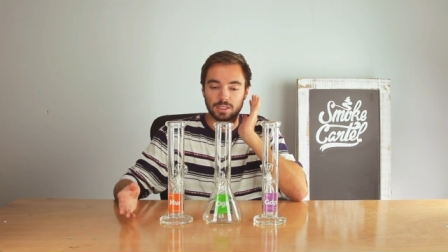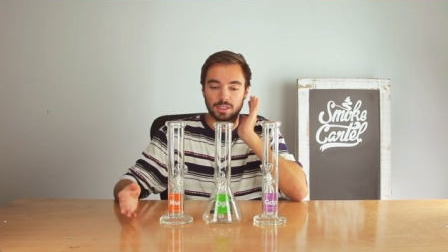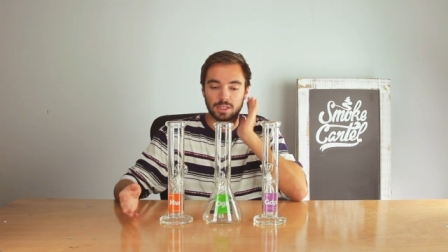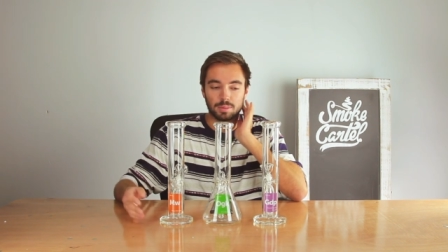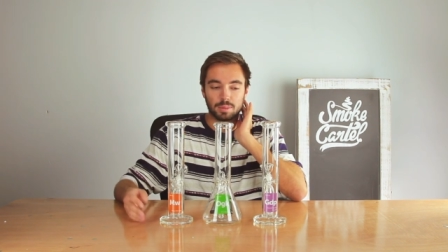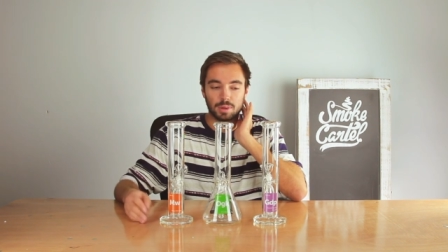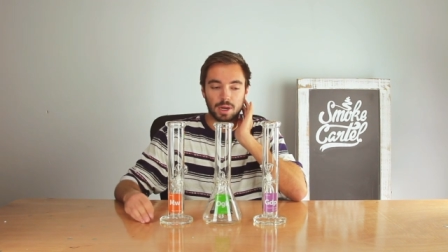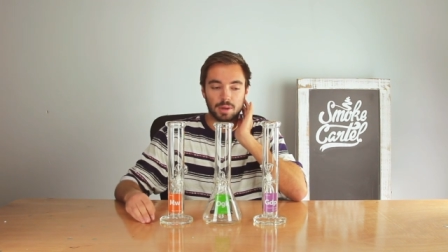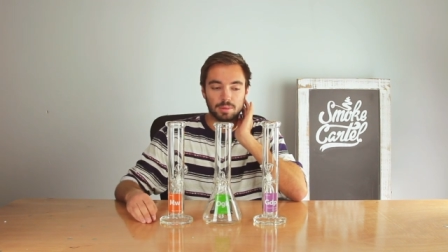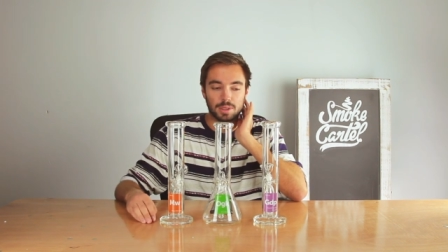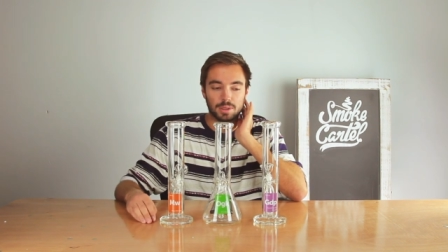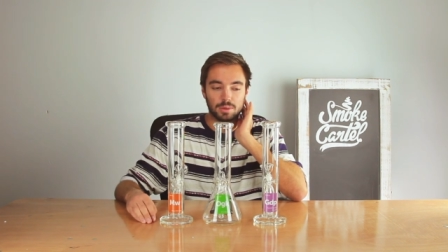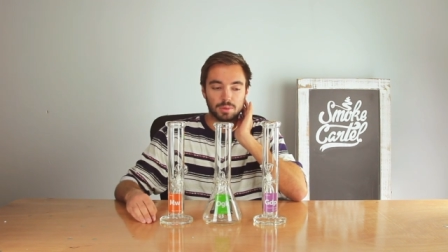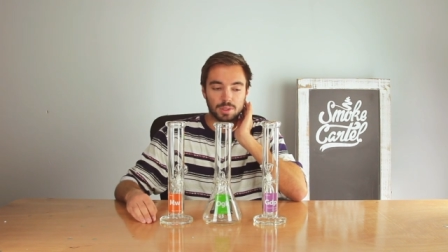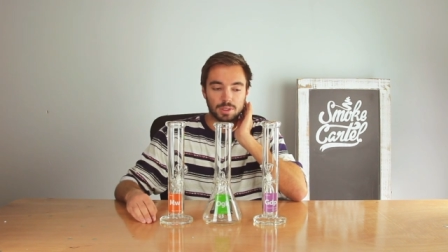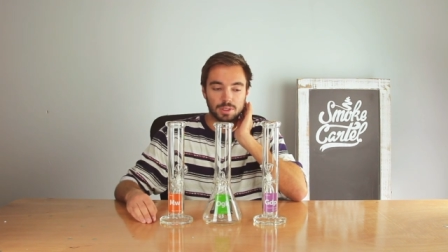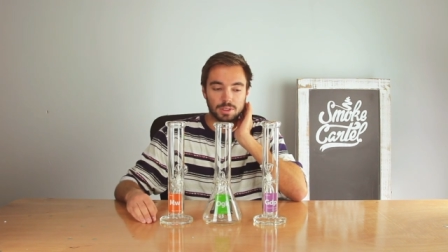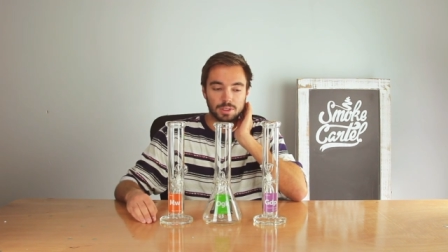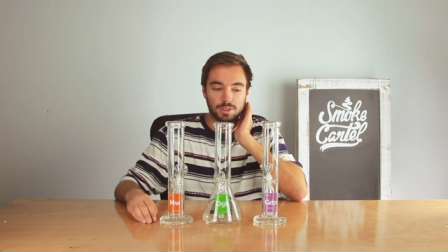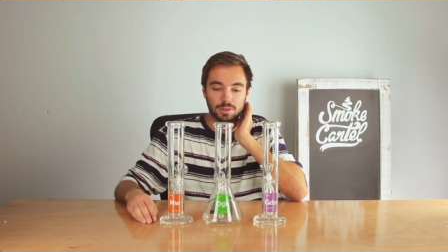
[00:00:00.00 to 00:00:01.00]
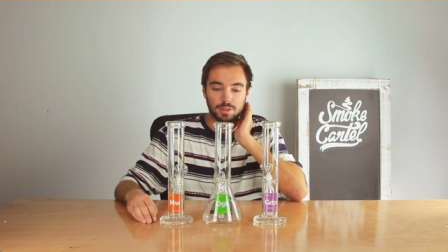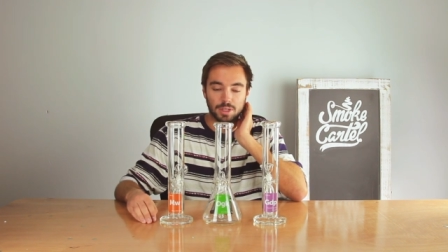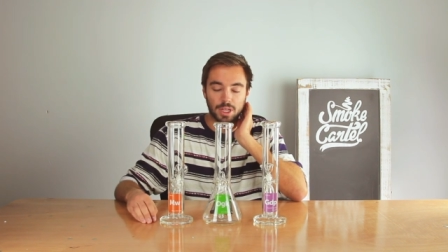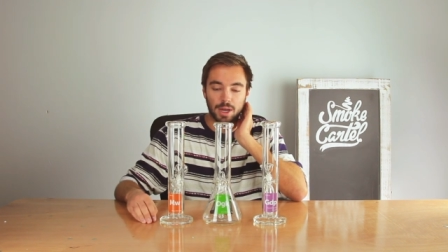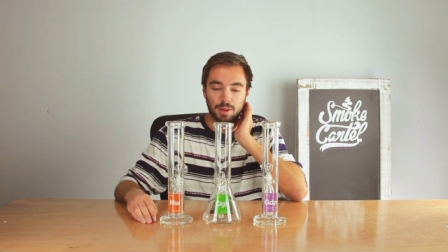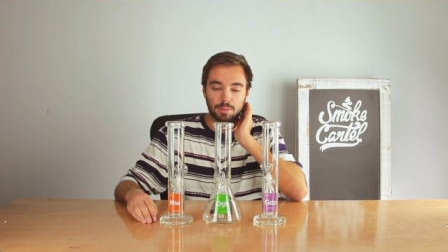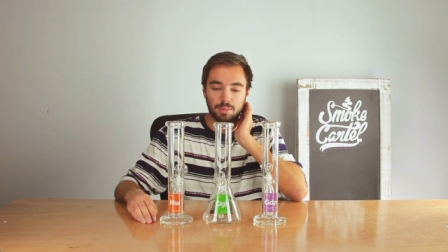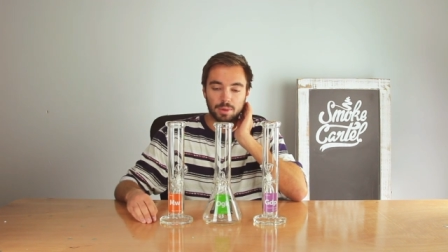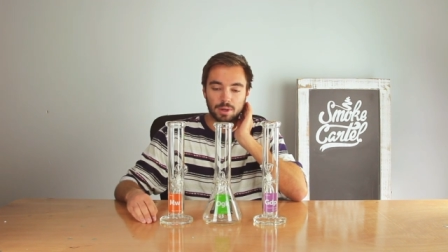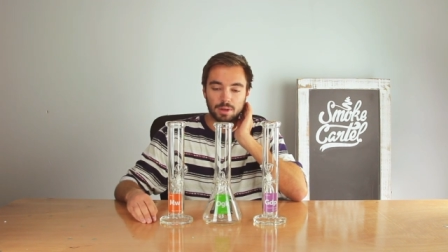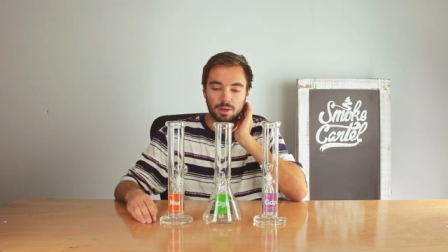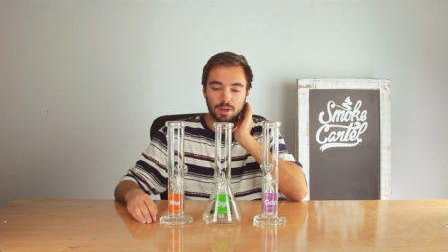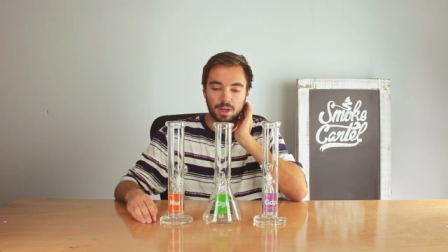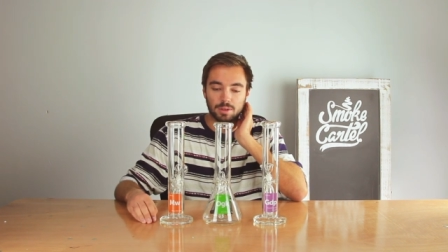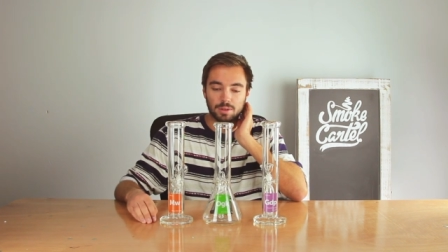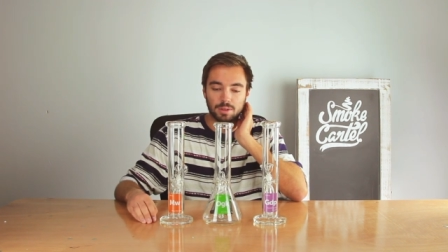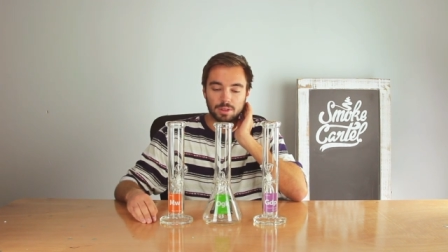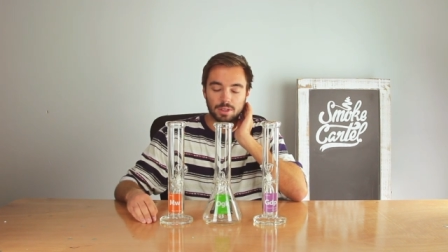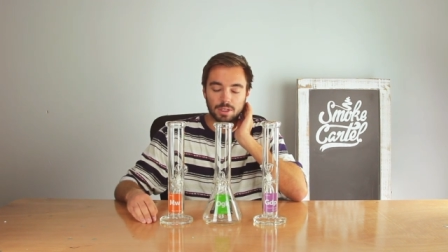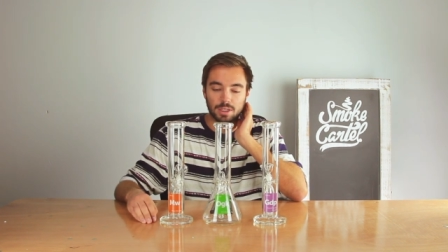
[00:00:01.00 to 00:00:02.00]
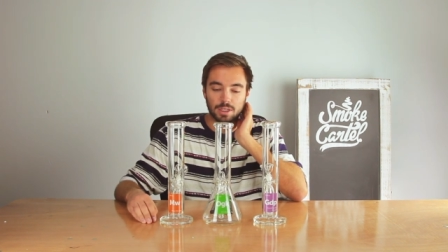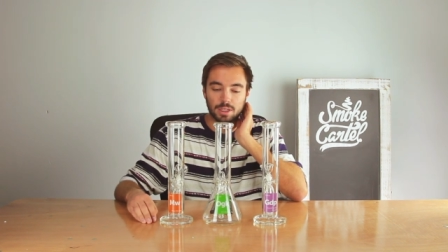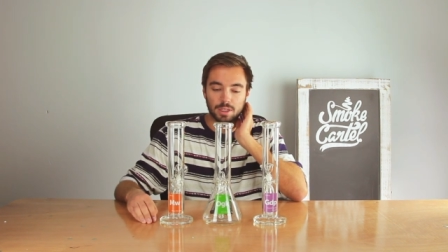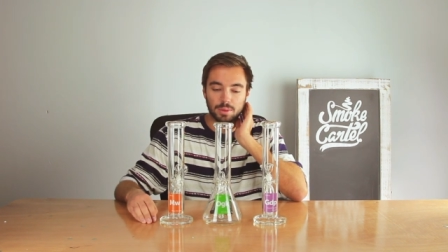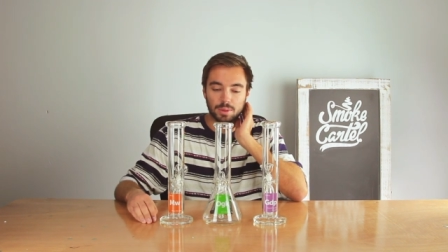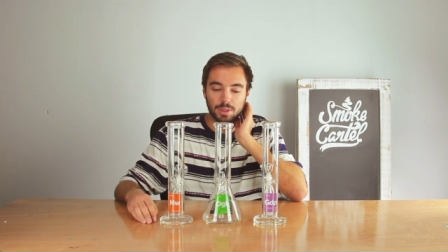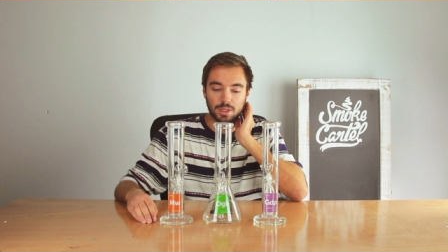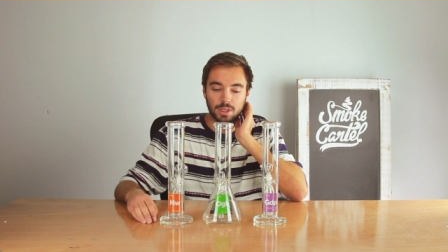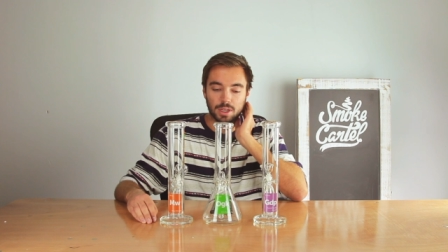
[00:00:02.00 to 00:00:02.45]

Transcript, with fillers: they probably wouldn't do that, but I don't think they would